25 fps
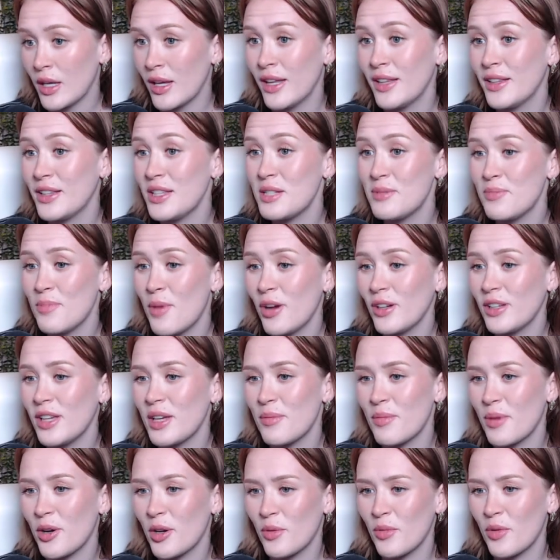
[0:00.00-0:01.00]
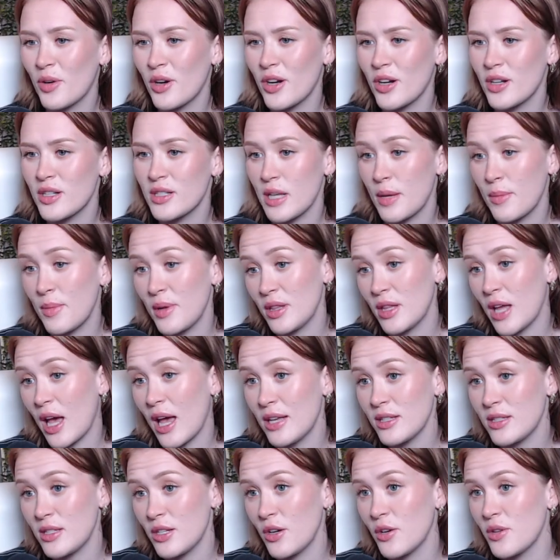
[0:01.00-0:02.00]
At least Mockingbird works. I mean, the
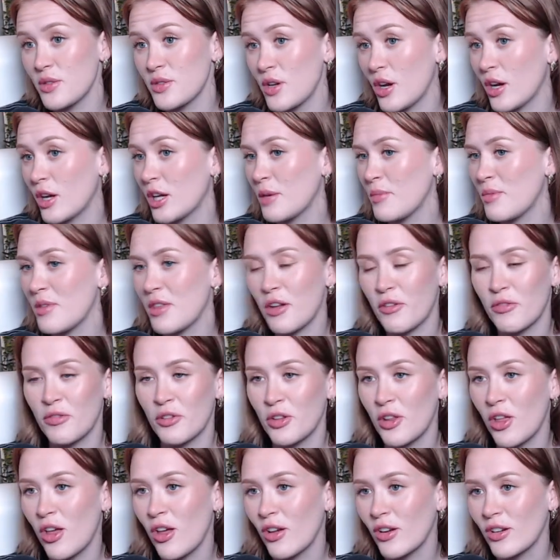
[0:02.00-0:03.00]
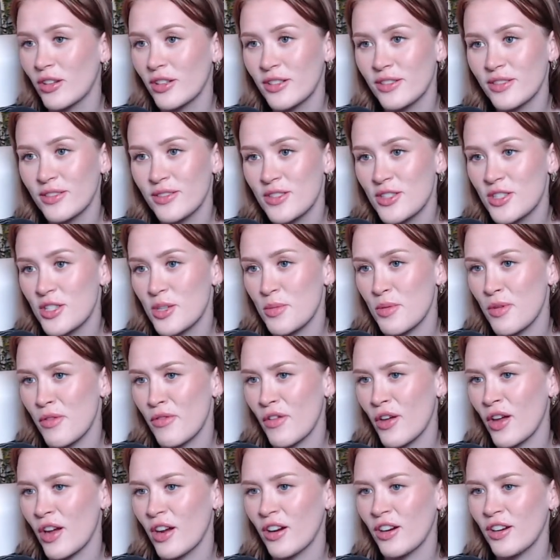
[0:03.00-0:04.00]
acid arrow is not going to be there for long, to be
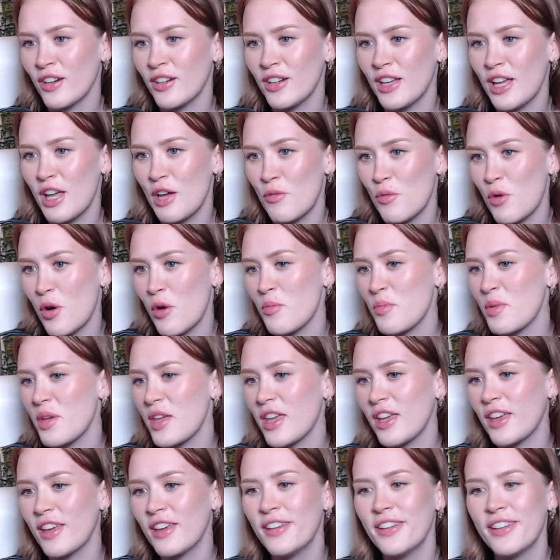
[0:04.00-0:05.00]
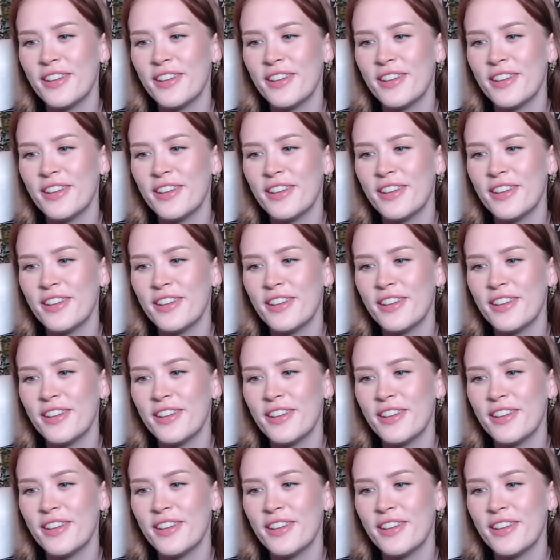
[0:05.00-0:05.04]
fair. It won't be.